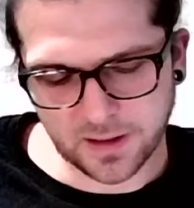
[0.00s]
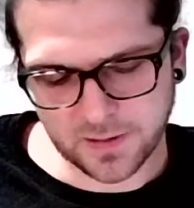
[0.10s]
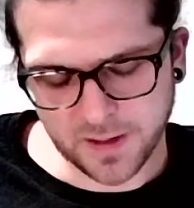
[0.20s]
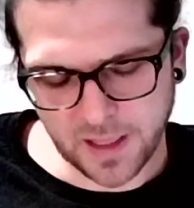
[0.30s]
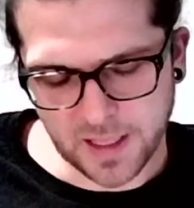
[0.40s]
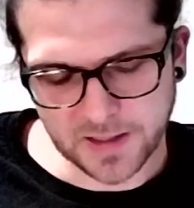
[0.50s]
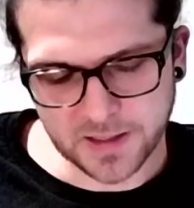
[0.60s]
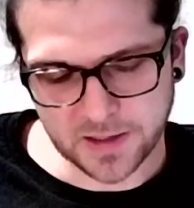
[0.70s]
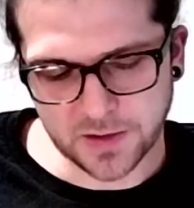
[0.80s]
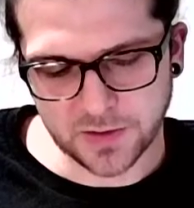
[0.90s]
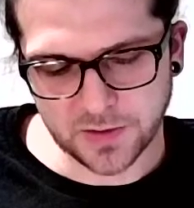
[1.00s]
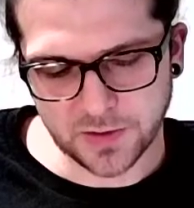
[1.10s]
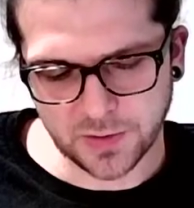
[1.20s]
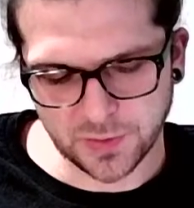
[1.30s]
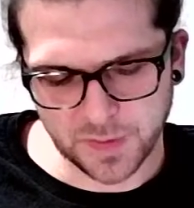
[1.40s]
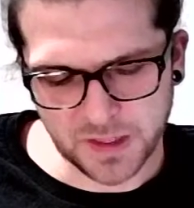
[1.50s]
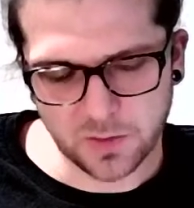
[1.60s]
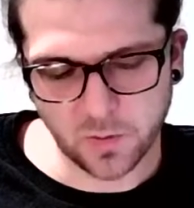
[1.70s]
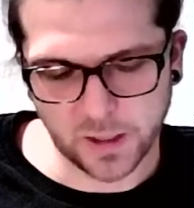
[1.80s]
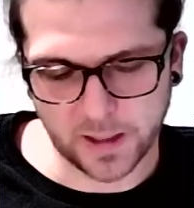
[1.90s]
think, asking you to be
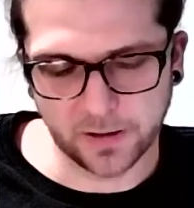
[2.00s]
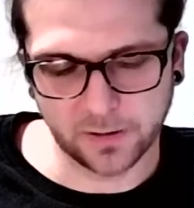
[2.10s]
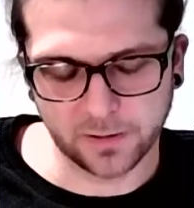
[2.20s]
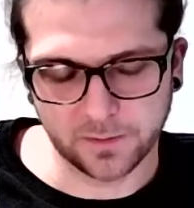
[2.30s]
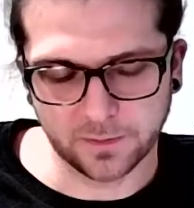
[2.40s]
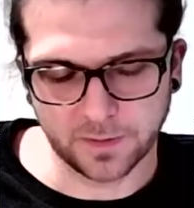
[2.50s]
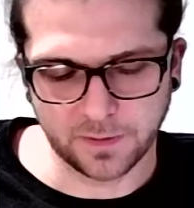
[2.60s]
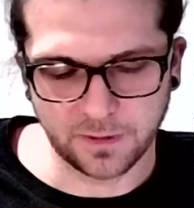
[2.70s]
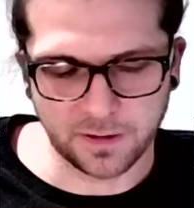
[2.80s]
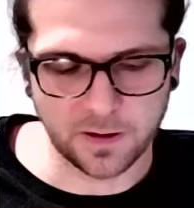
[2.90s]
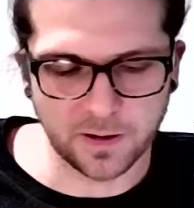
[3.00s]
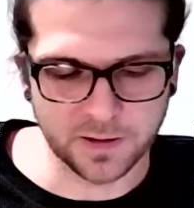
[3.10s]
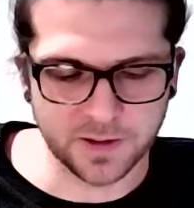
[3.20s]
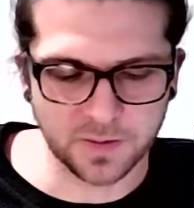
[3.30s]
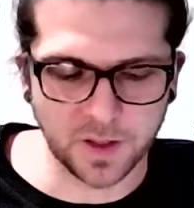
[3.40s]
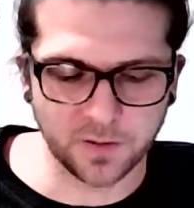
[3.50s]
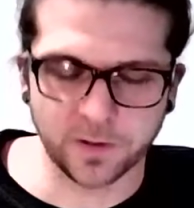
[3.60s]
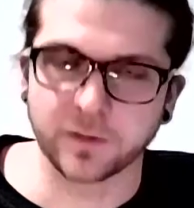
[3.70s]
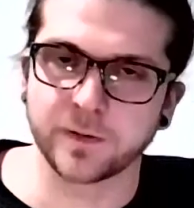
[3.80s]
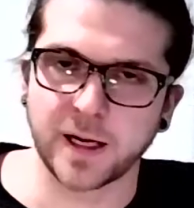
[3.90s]
aware that there are some
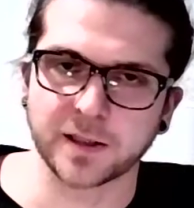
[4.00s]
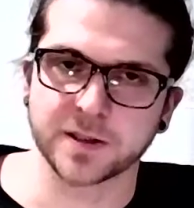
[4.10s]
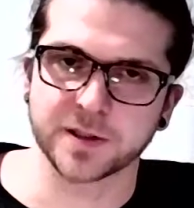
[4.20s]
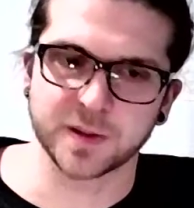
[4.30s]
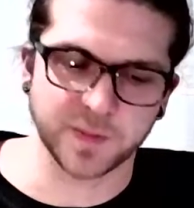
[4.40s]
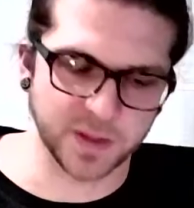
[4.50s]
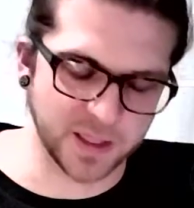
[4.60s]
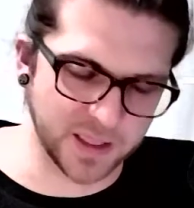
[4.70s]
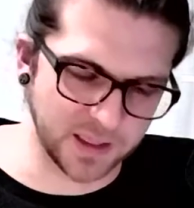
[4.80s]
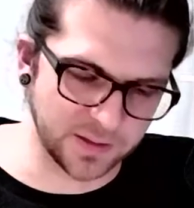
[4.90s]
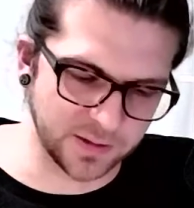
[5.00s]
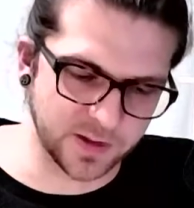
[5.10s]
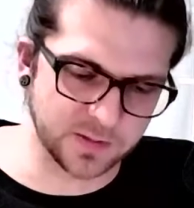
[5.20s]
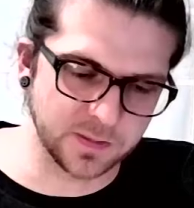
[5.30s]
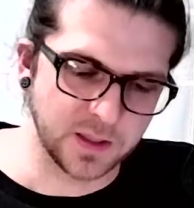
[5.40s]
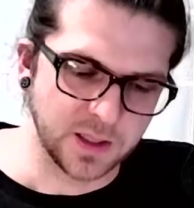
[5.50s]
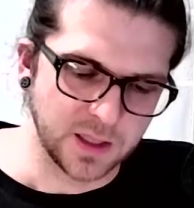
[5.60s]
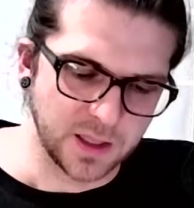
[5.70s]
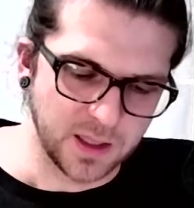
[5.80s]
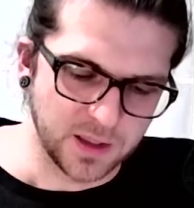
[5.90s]
other factors at play. There's some
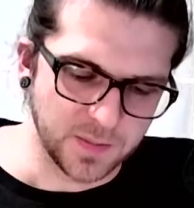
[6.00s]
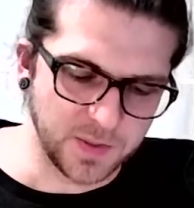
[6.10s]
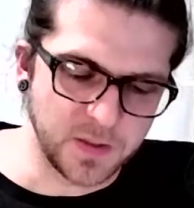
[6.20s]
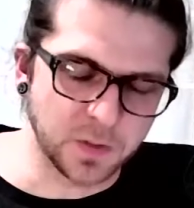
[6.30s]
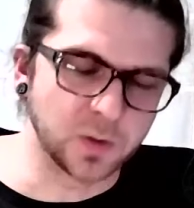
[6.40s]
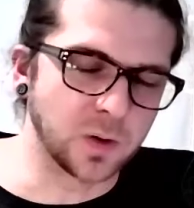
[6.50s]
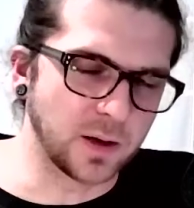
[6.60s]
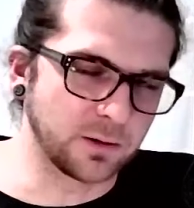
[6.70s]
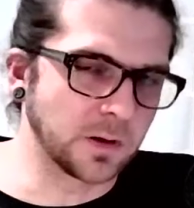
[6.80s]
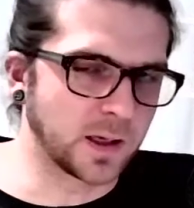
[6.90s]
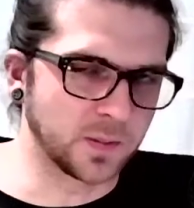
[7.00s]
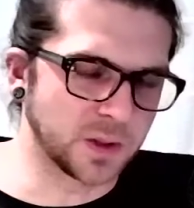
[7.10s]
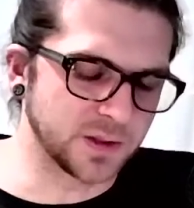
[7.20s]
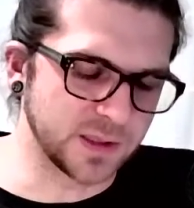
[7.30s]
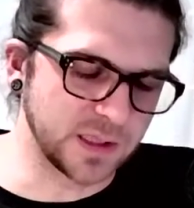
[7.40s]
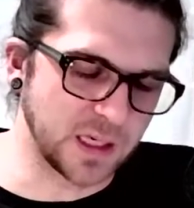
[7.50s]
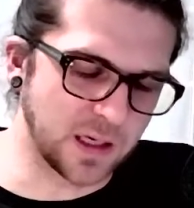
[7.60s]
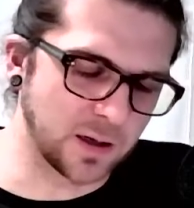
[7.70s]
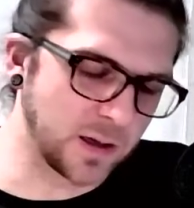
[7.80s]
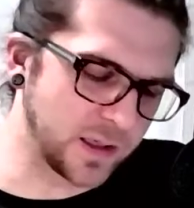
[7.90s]
people who have a lot of balls in the
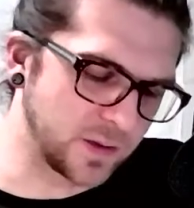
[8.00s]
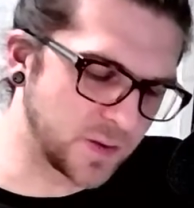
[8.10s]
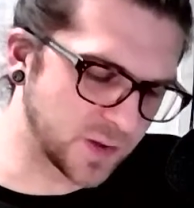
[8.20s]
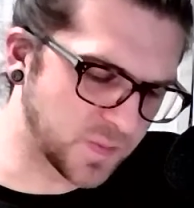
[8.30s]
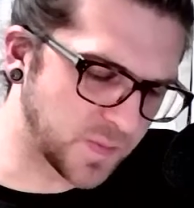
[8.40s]
air and just